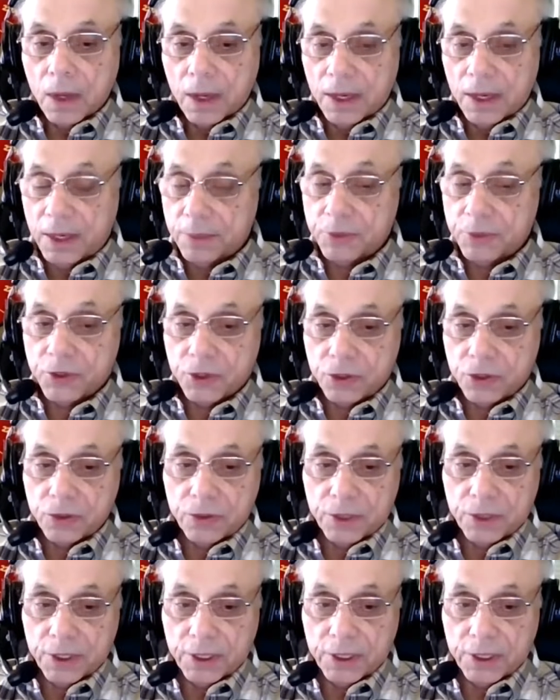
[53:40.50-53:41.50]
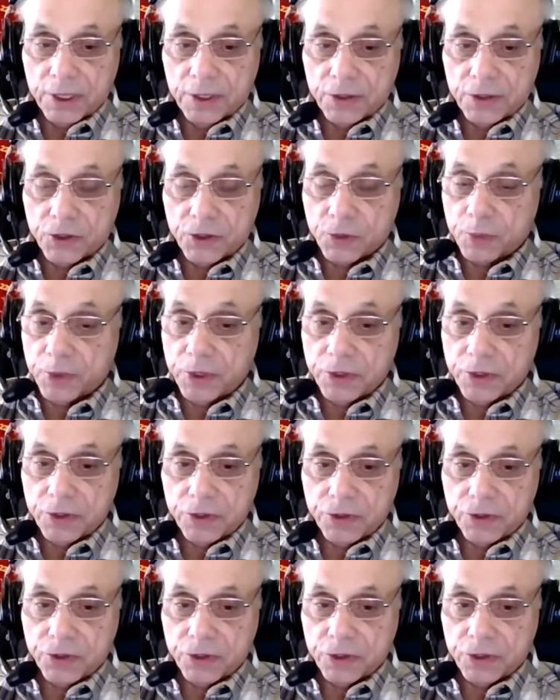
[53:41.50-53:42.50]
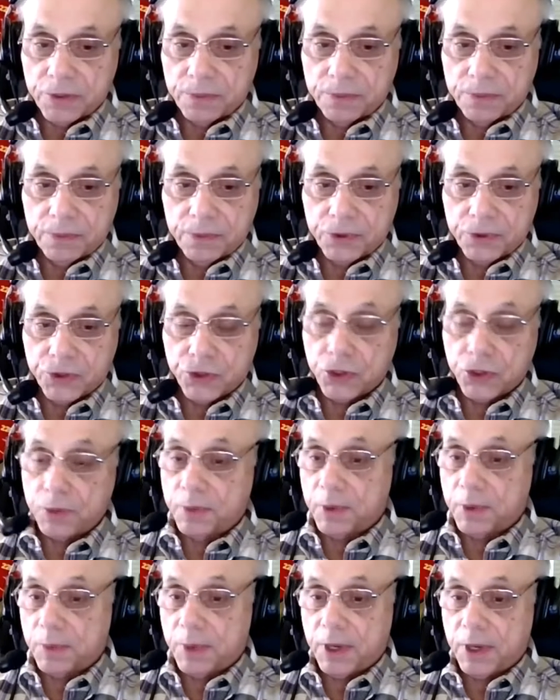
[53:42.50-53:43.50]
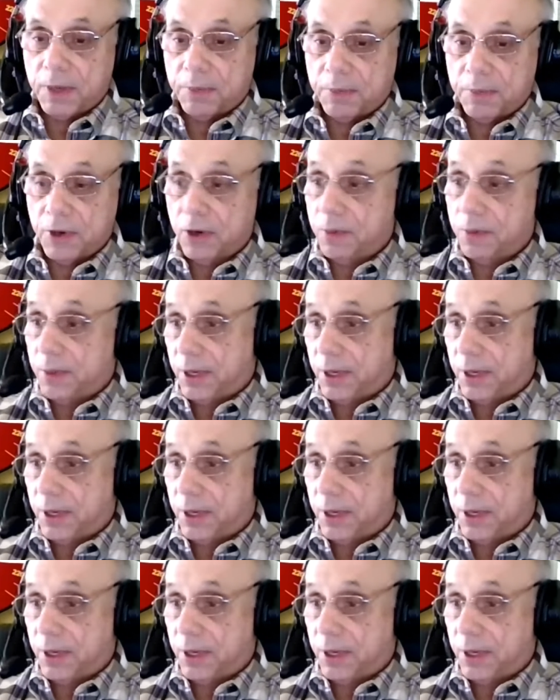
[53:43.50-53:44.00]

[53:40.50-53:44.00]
Absolutely. And the Sprinters are super popular.